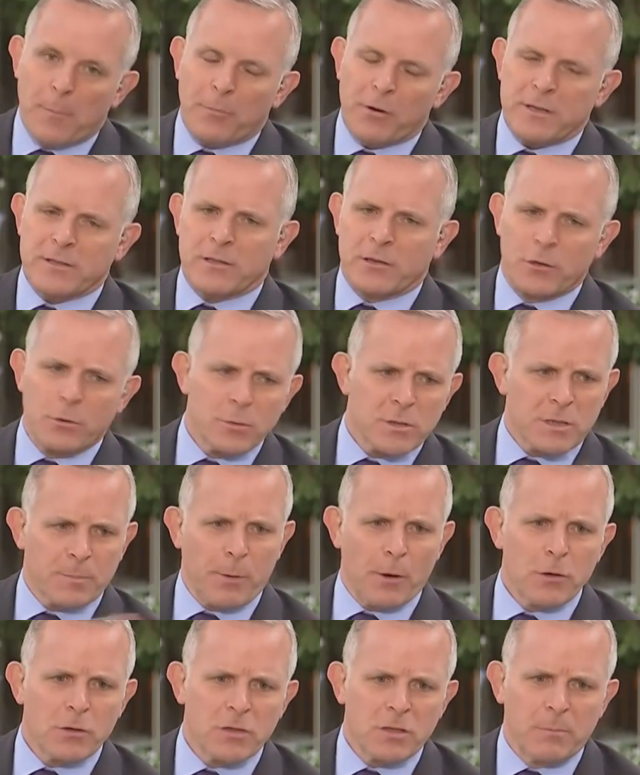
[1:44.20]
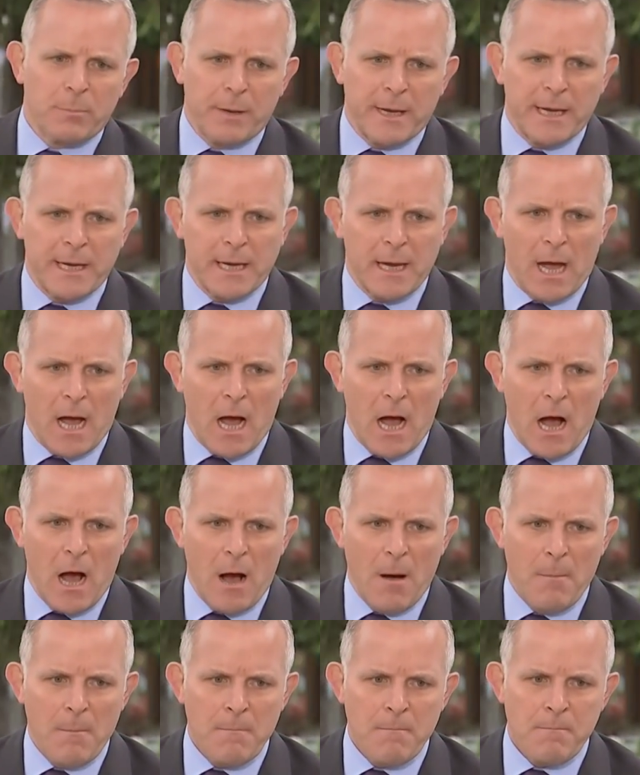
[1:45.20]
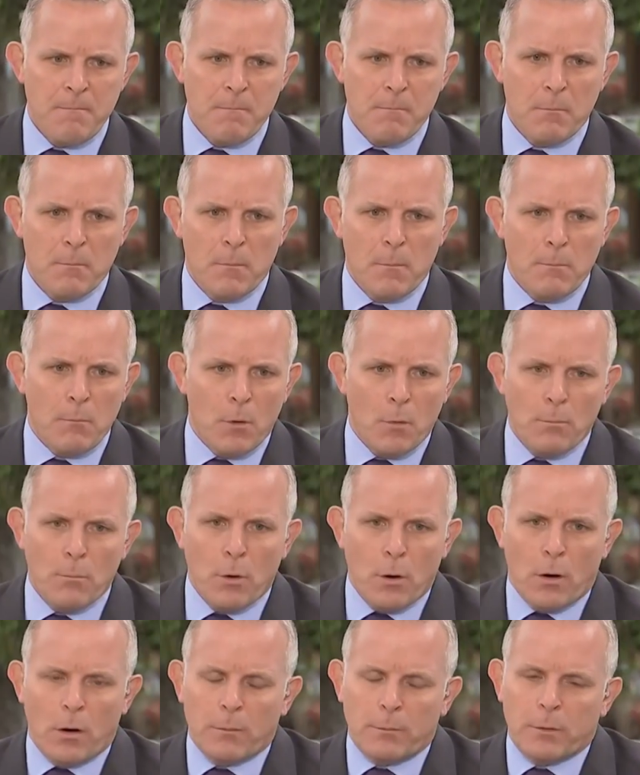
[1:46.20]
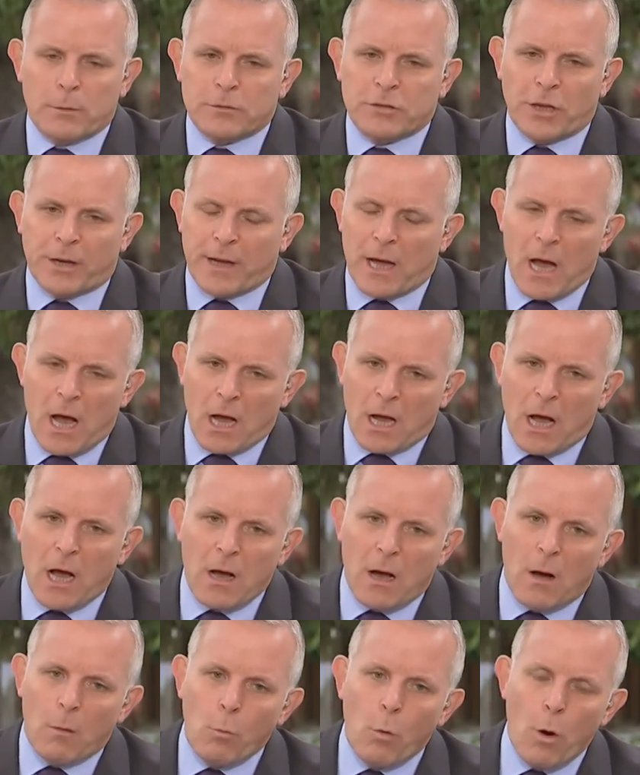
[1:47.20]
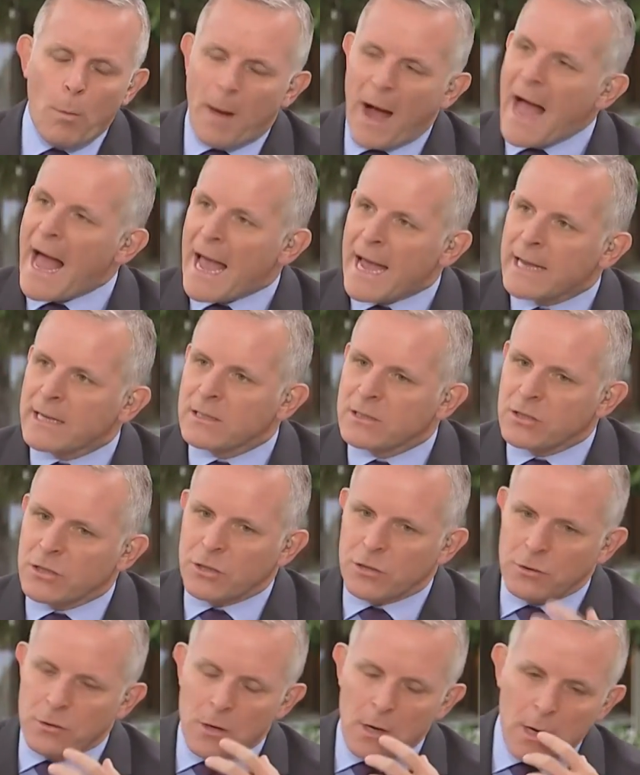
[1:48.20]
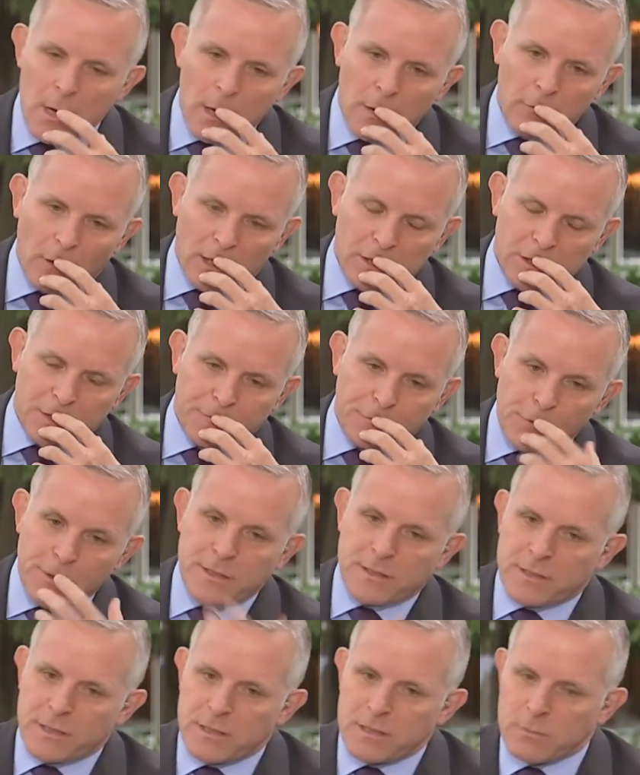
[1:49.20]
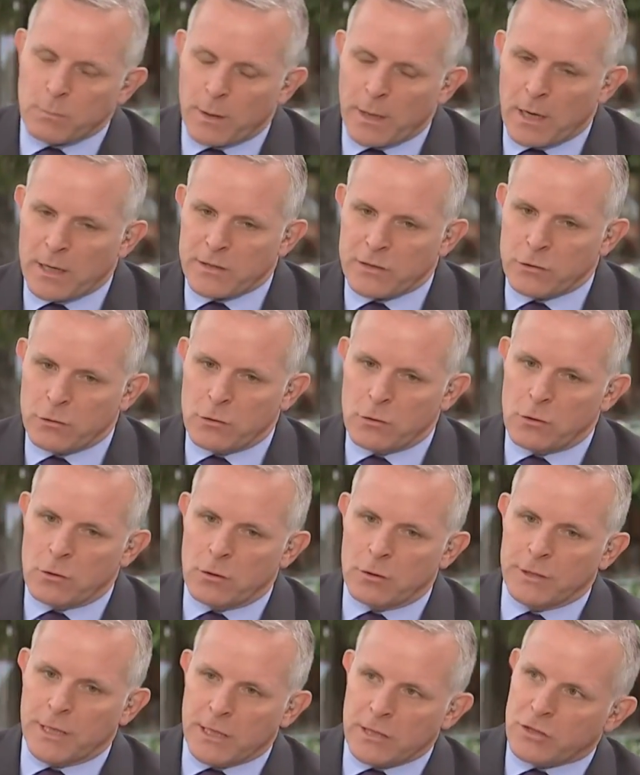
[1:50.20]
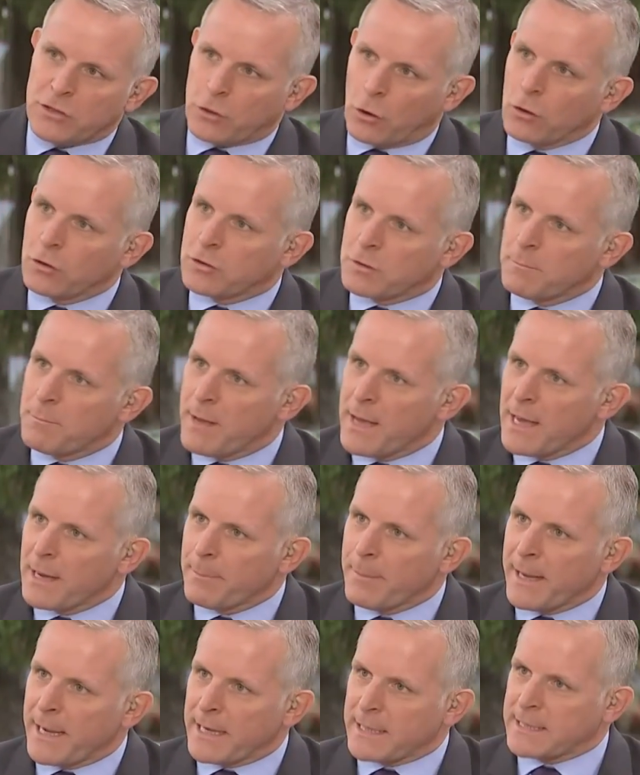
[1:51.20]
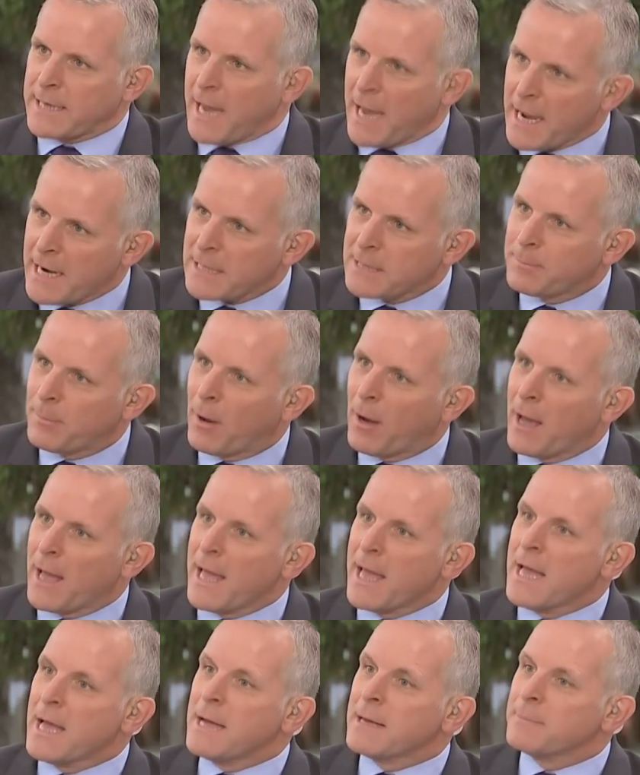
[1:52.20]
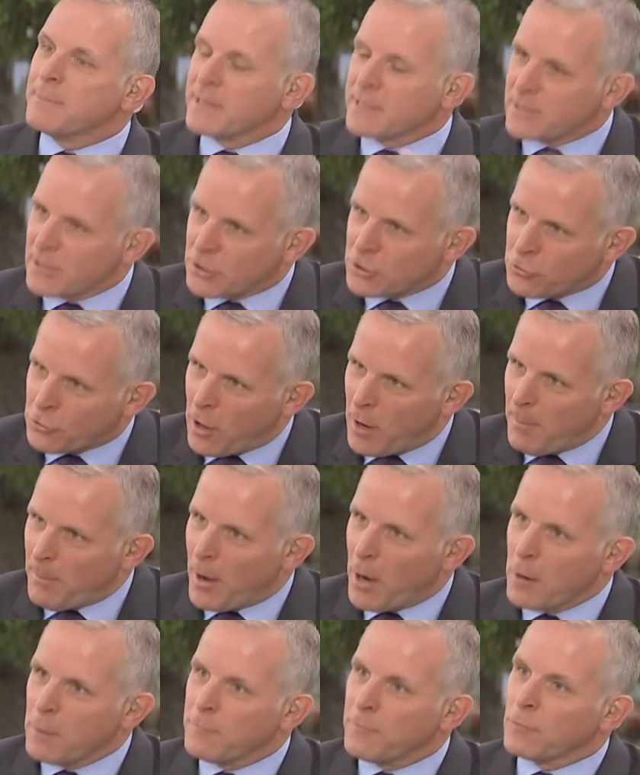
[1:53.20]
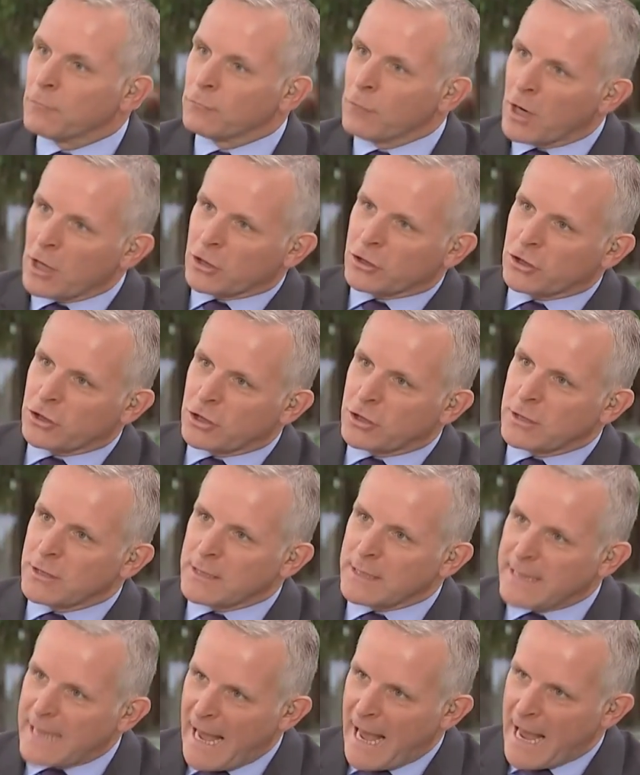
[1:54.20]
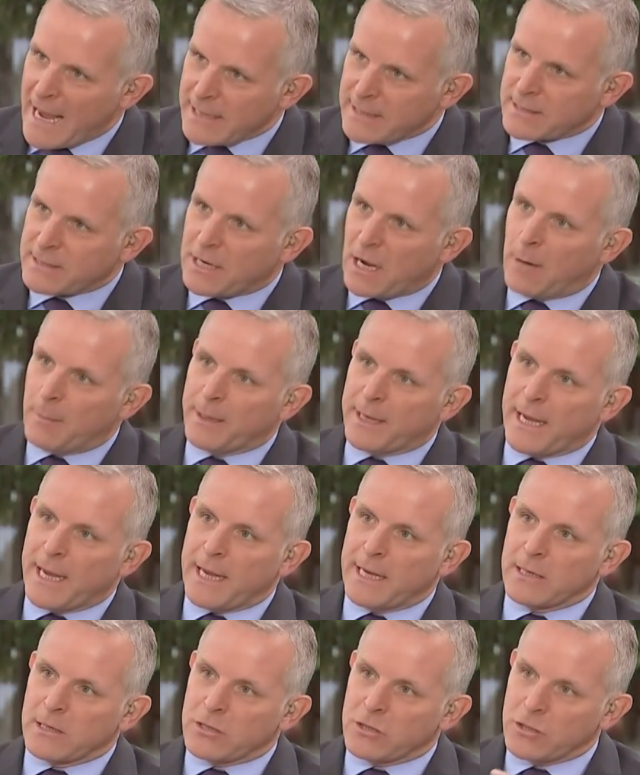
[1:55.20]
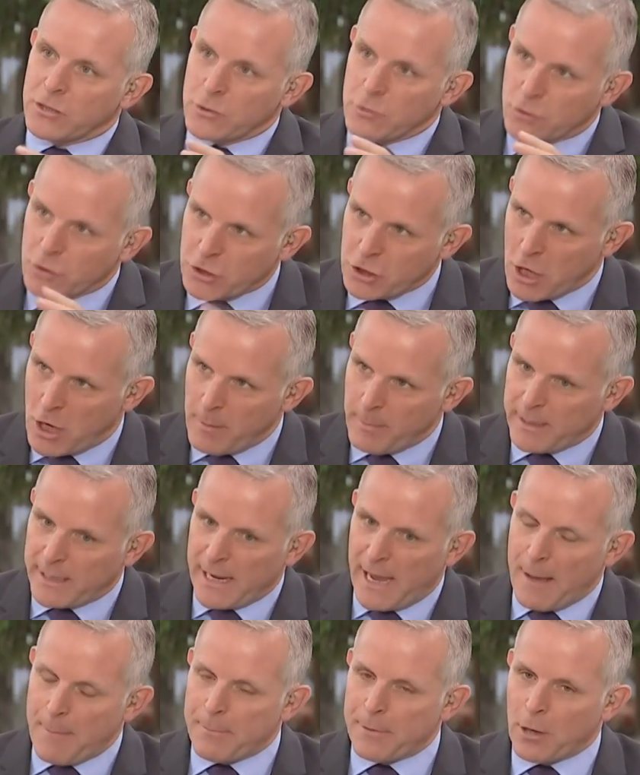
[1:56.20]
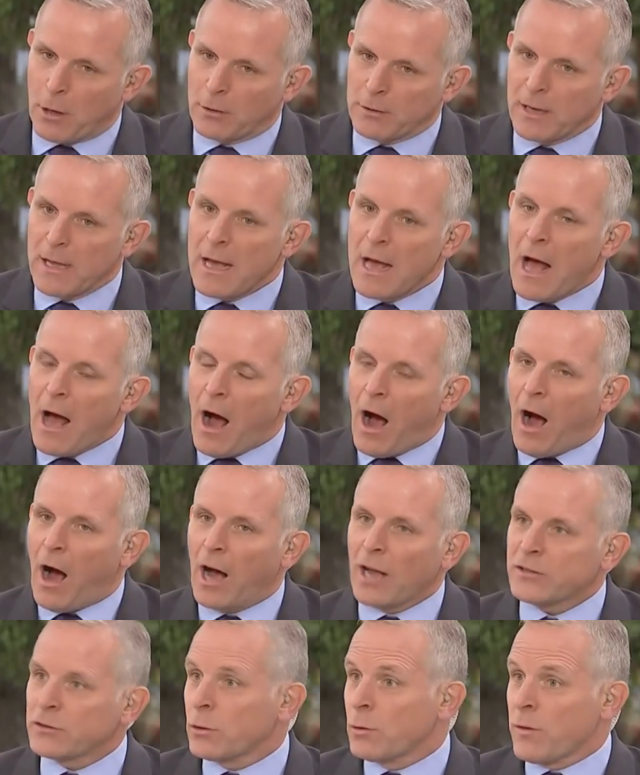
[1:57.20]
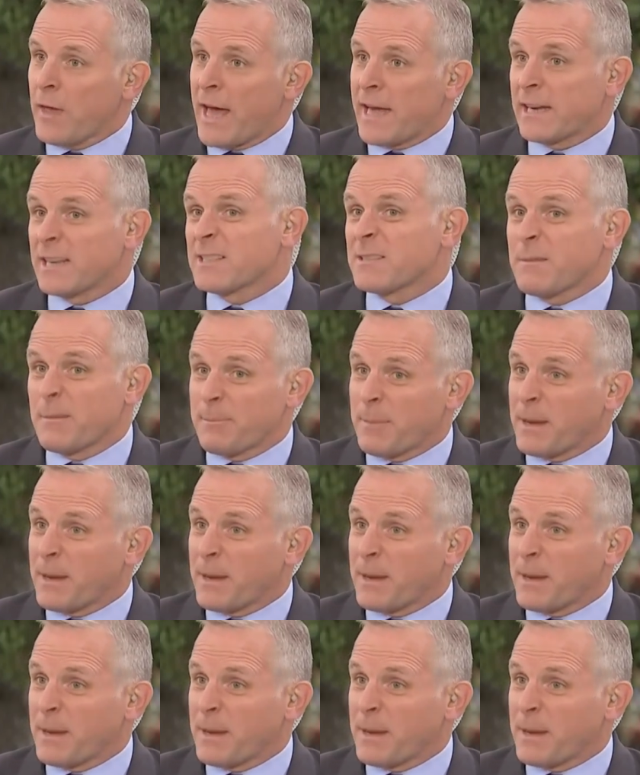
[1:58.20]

from a president who was supposed to be um, showing a, a, a warmer hand to Russia, for instance. When I saw Jens Stoltenberg being attacked by Mister Trump over Russian gas coming into Germany and beyond, I saw that as